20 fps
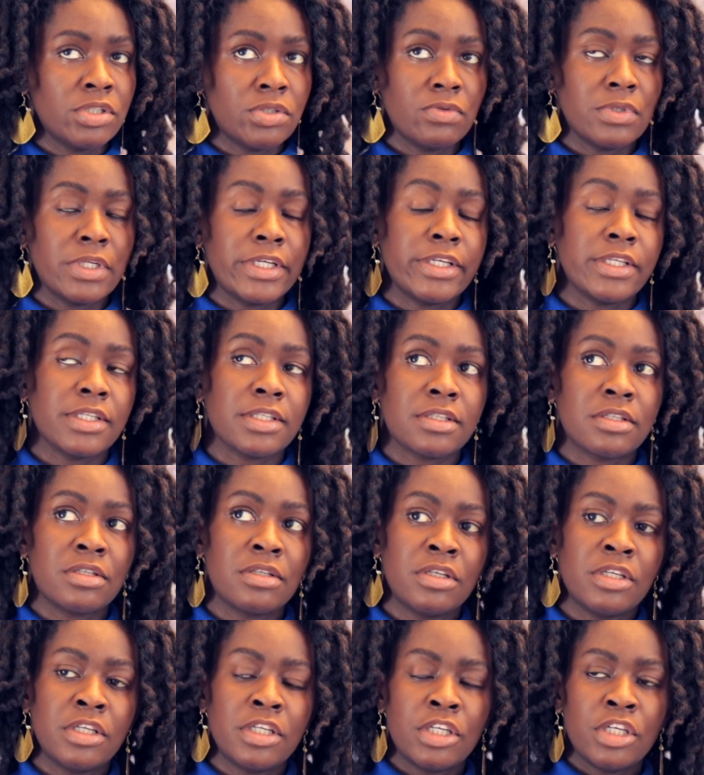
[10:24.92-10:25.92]
Two layers.
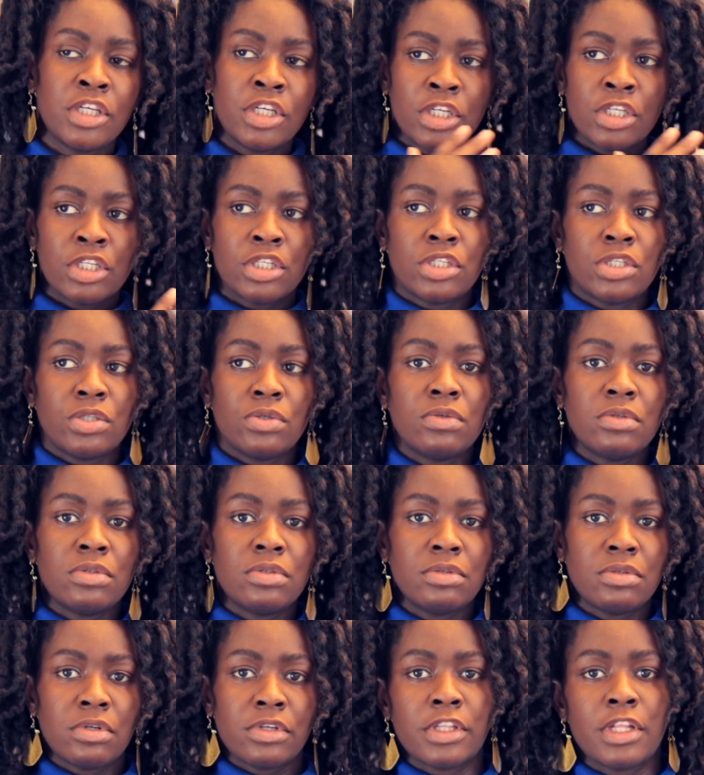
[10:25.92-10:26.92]
Two
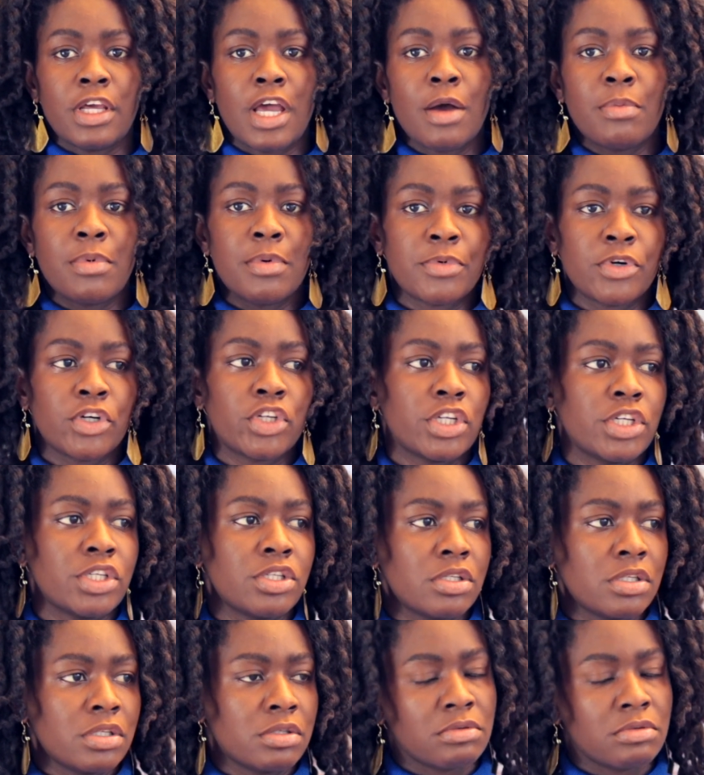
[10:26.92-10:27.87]
on the upper body,